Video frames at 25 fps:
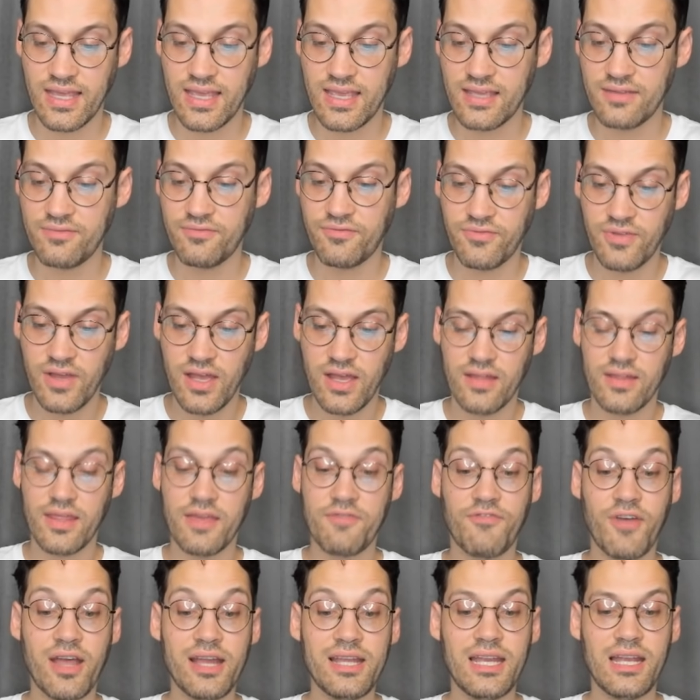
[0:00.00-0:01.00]
they find
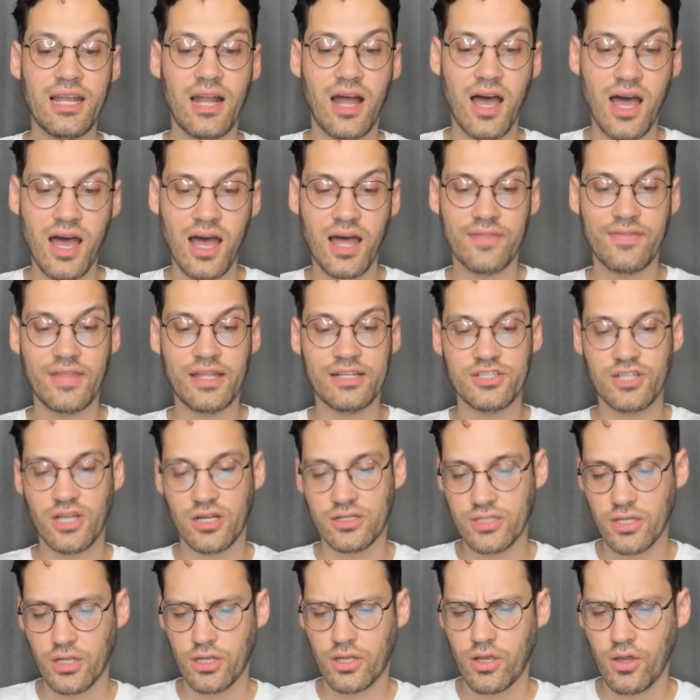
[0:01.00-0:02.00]
it odd that
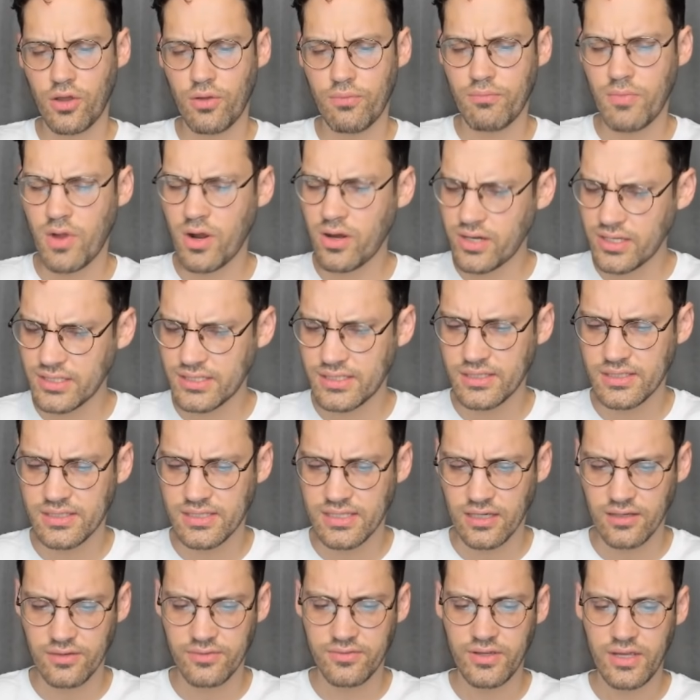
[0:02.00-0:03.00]
DuckDuckGo markets itself
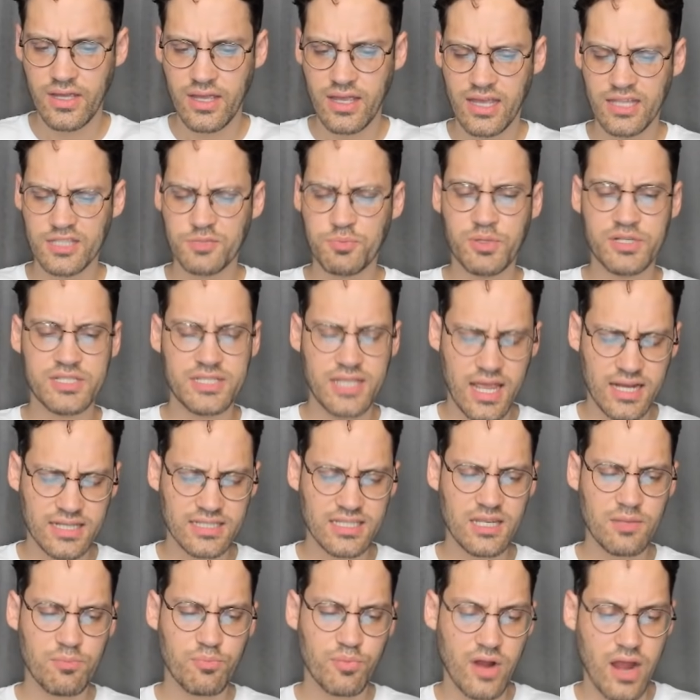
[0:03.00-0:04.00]
as protecting
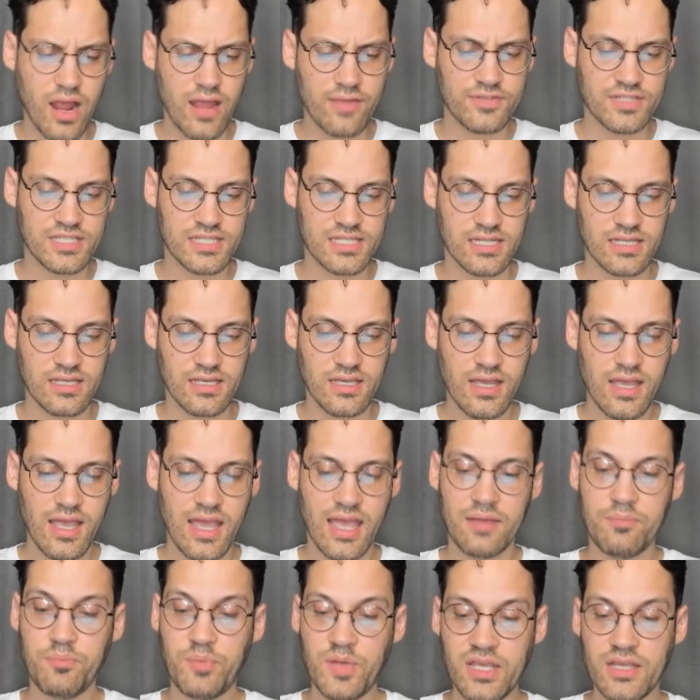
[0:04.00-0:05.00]
privacy and
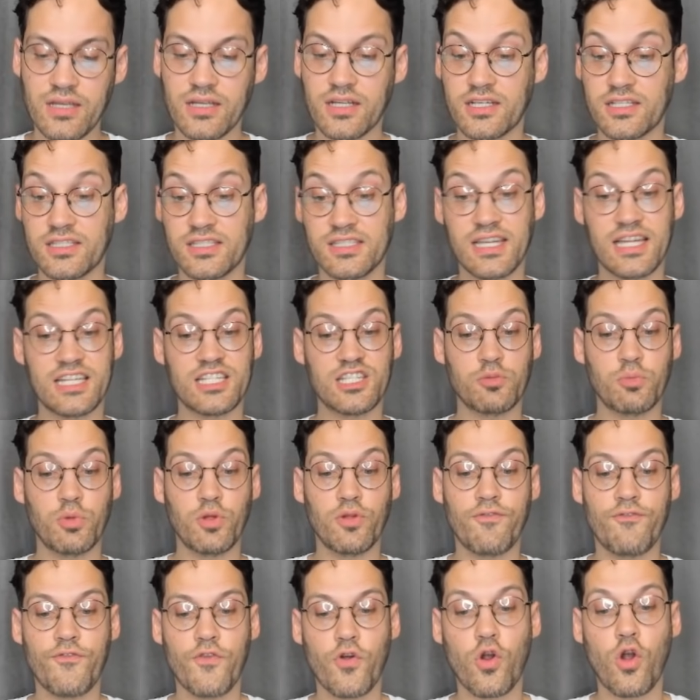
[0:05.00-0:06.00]
being accessible for
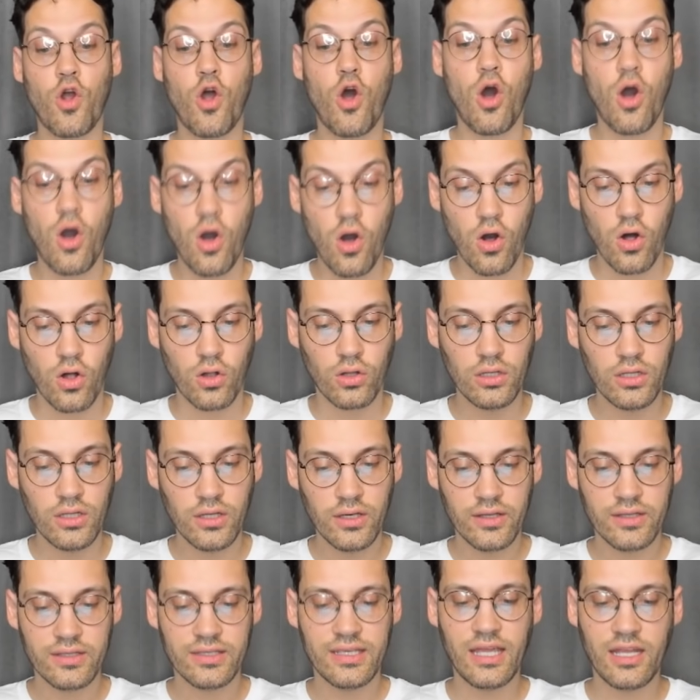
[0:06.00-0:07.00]
all yet
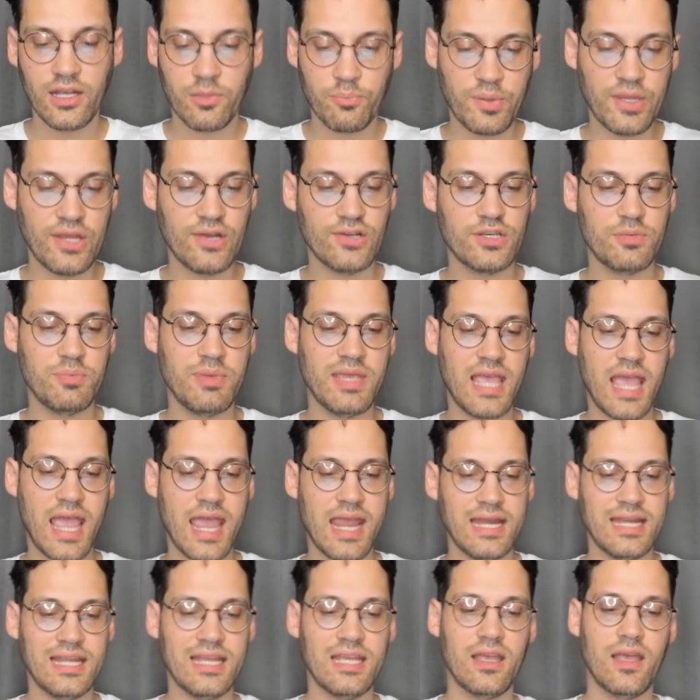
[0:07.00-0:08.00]
appear to be aiding
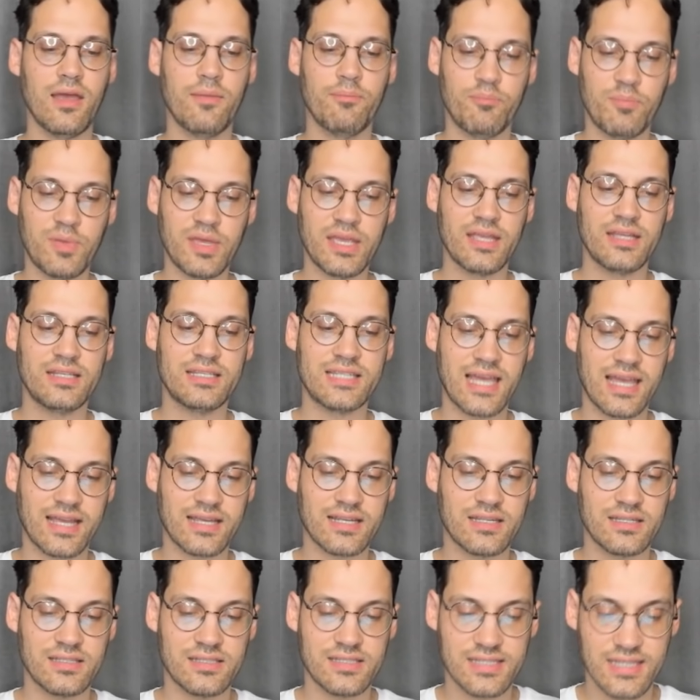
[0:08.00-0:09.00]
big tech
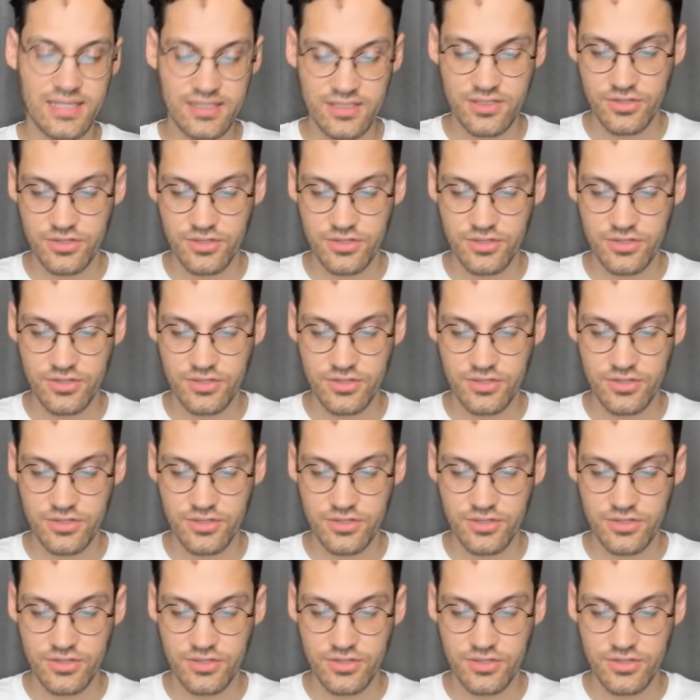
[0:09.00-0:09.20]
censorship